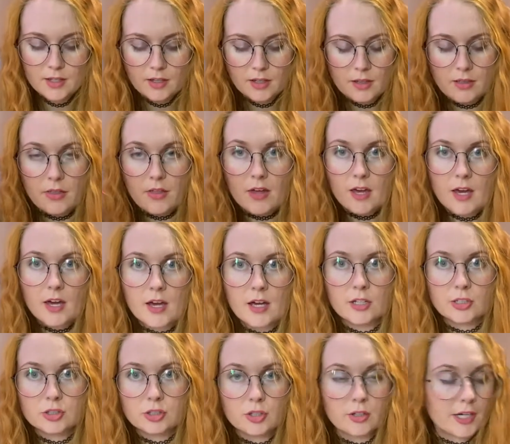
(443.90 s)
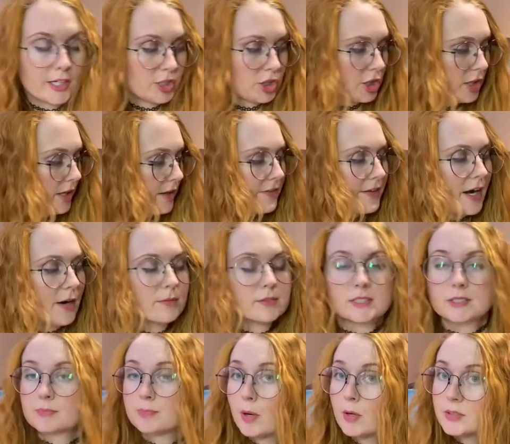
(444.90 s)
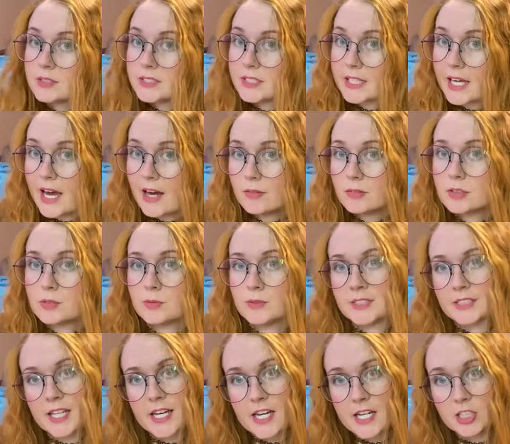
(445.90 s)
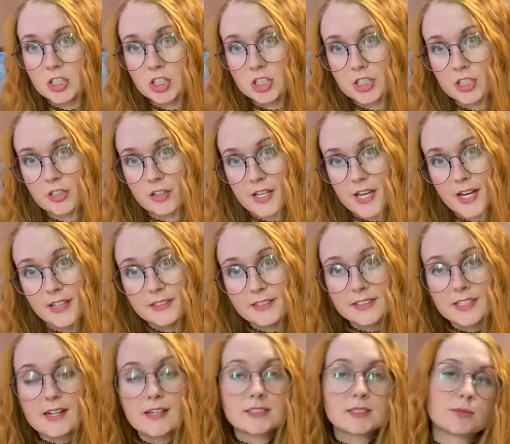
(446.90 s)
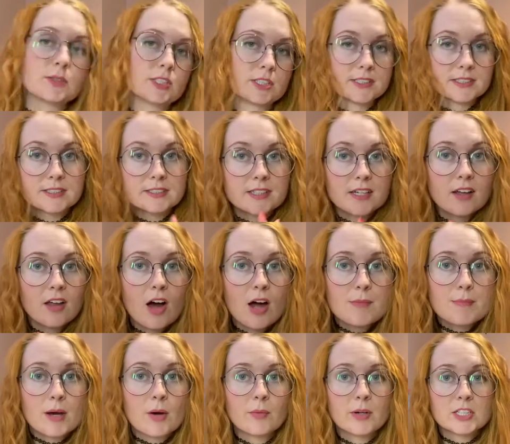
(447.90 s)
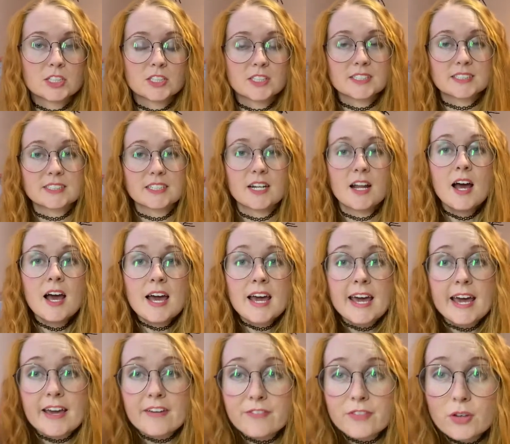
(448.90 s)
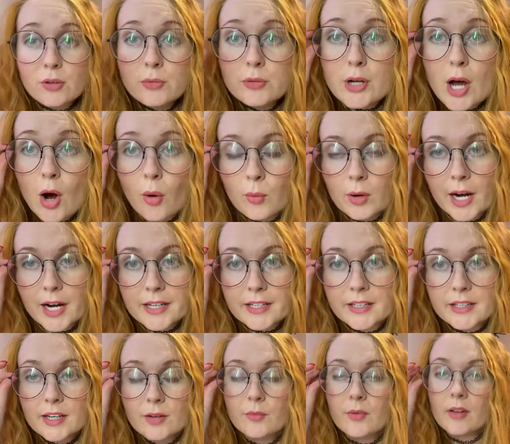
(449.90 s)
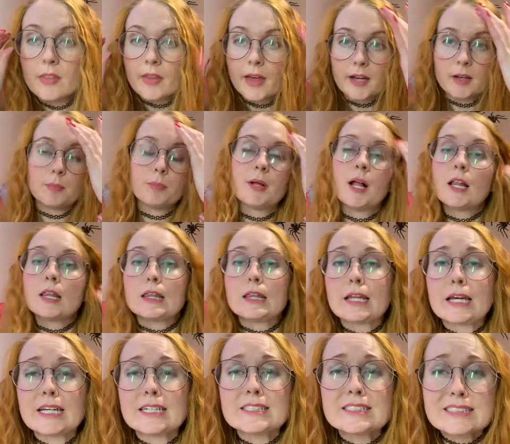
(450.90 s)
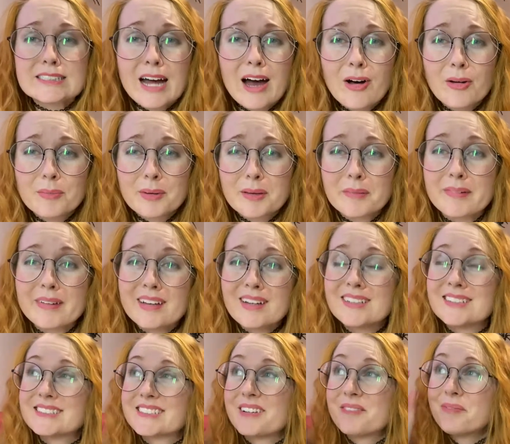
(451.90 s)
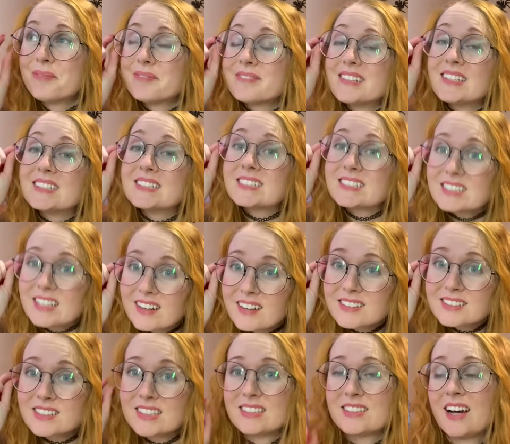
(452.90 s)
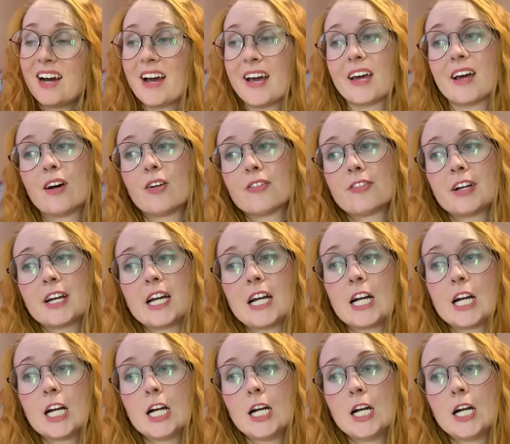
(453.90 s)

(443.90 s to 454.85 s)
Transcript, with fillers: the tarantula that I was supposed to get, which was the H. chiliensis, which is still on my wish list, and if you know where I can get one, like, please tell me because I'm seriously dying over here.